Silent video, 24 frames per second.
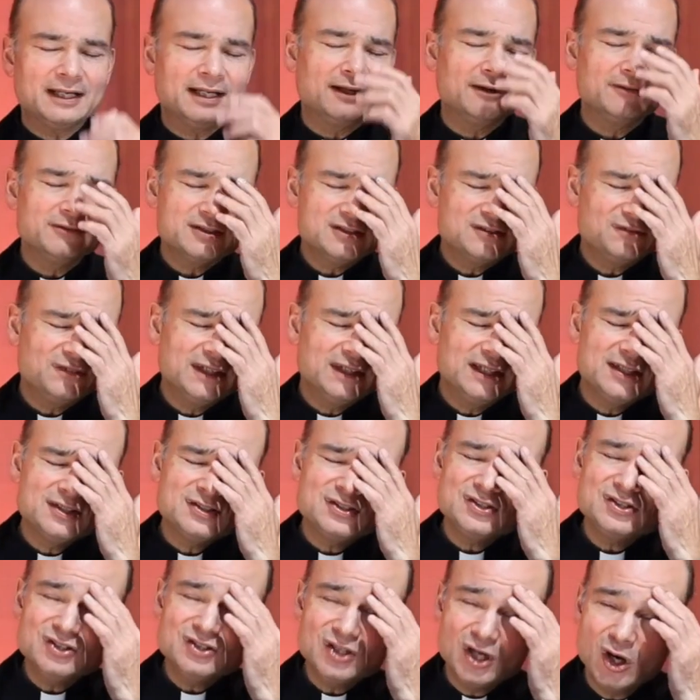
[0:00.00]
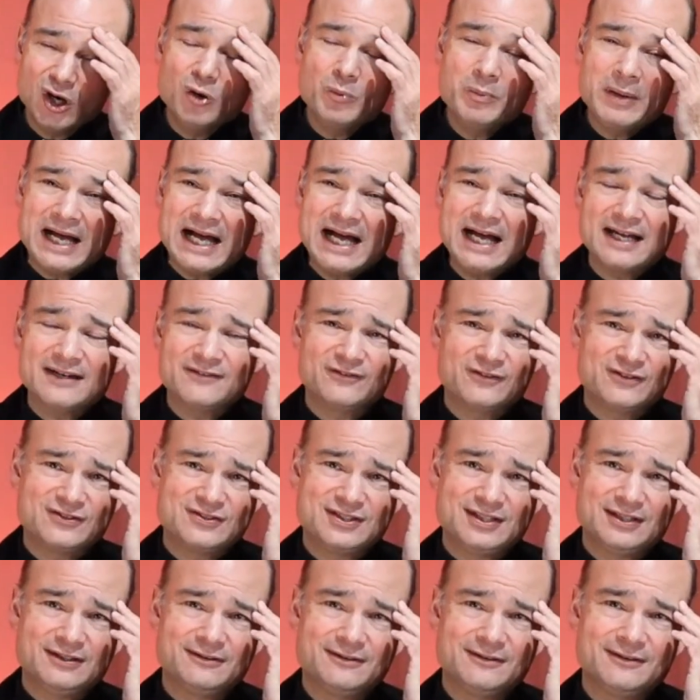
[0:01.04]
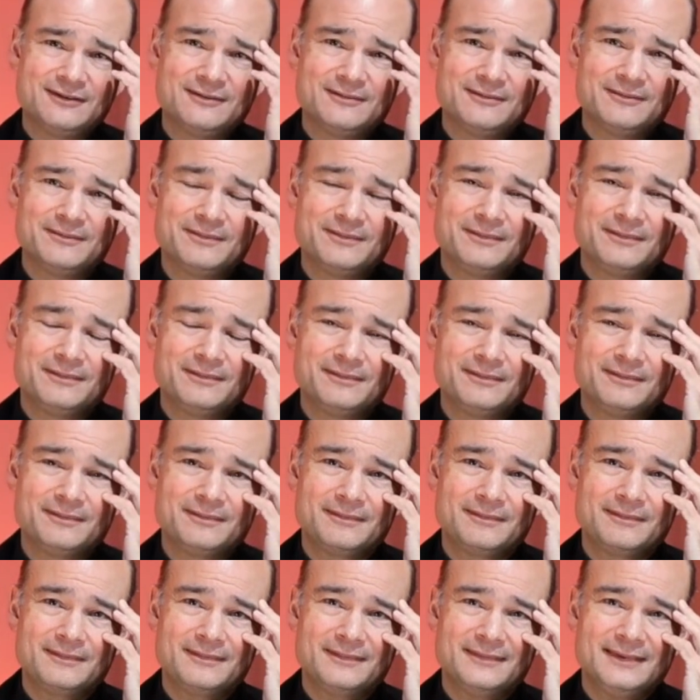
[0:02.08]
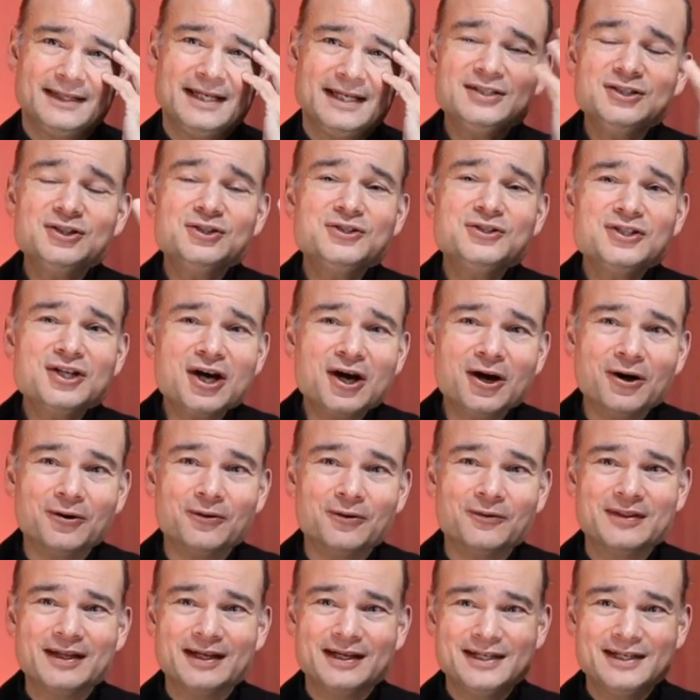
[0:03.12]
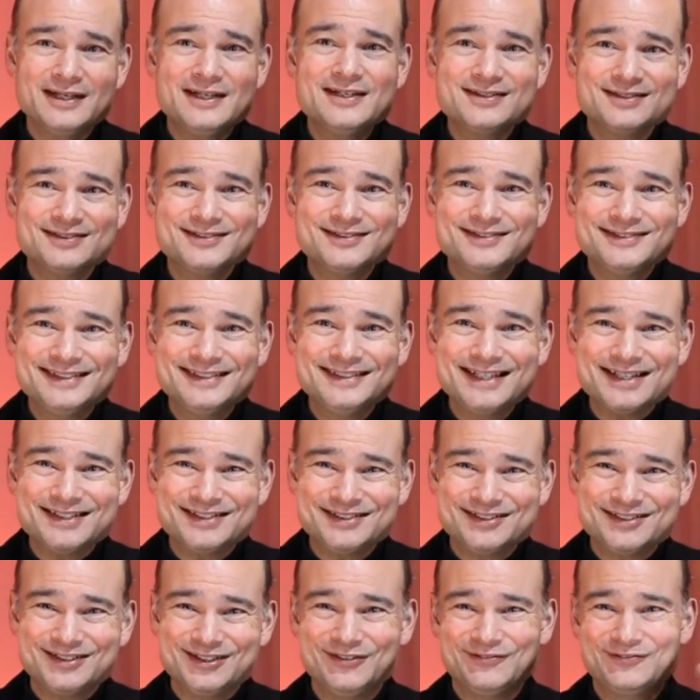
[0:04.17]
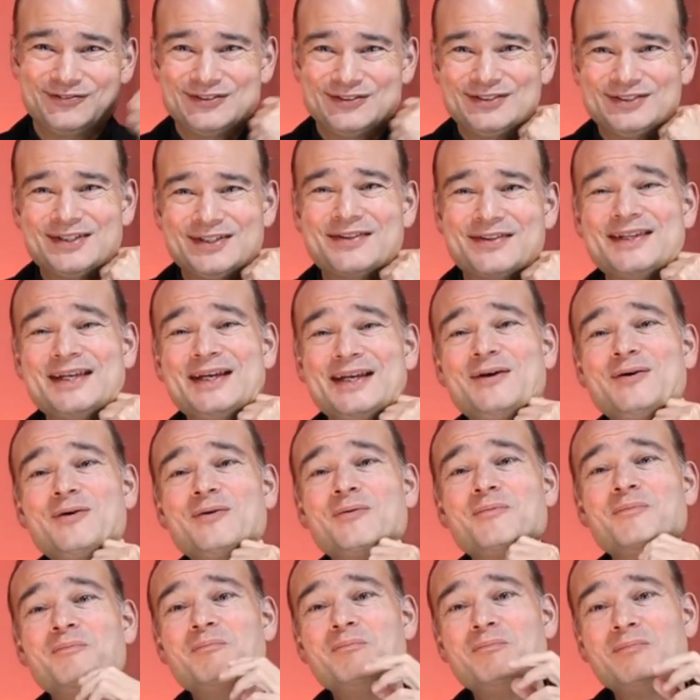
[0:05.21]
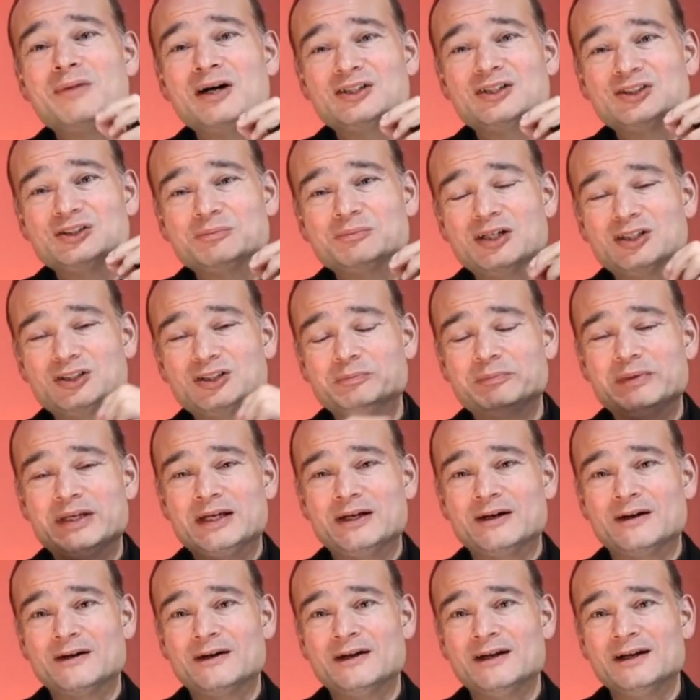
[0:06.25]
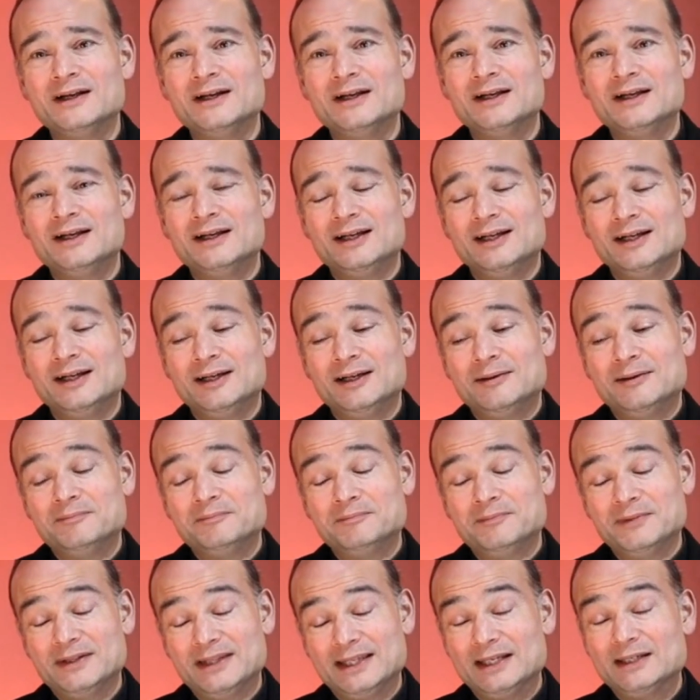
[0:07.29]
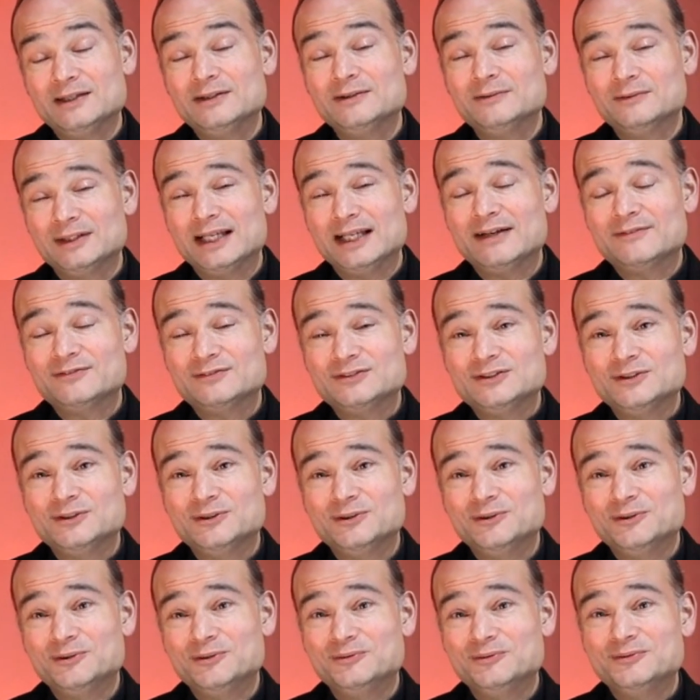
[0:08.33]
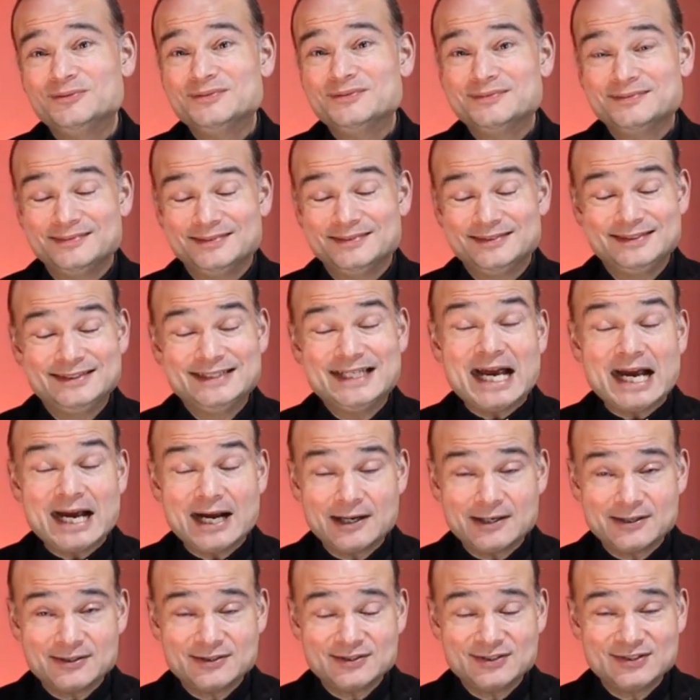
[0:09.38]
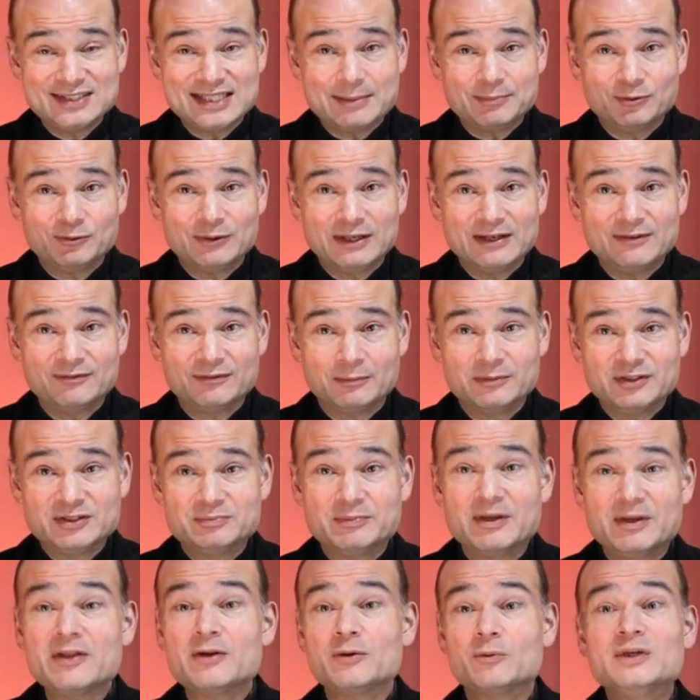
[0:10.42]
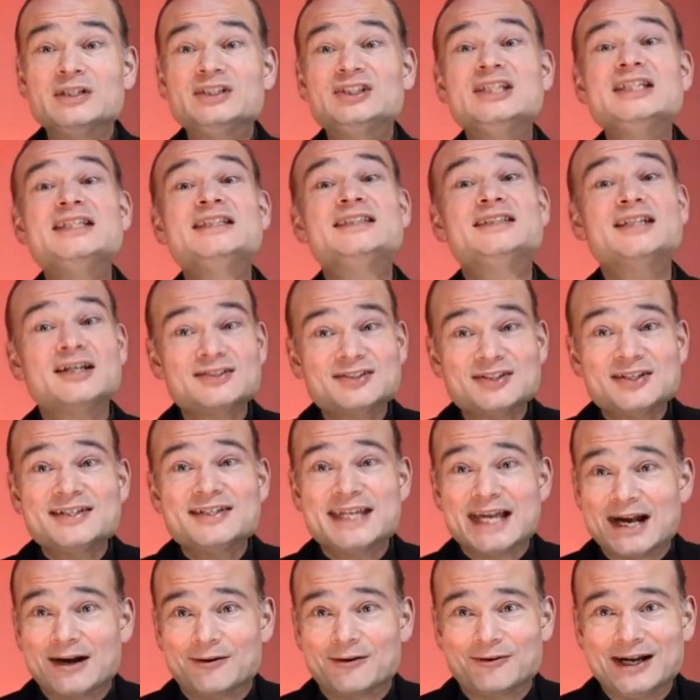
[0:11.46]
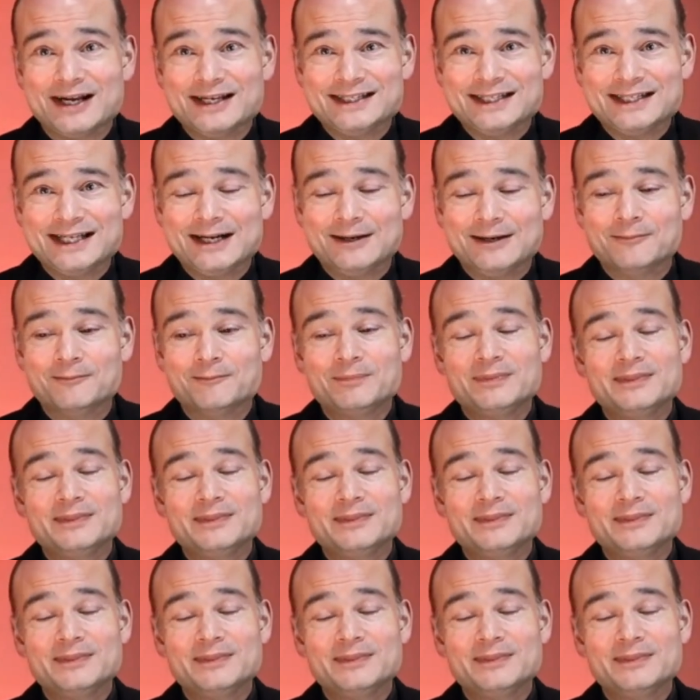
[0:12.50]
I was feeling so bad for Syril. And you know that he is destined for something much, much bigger. But then he will have to dare to step away from his mother, which he doesn't dare right now.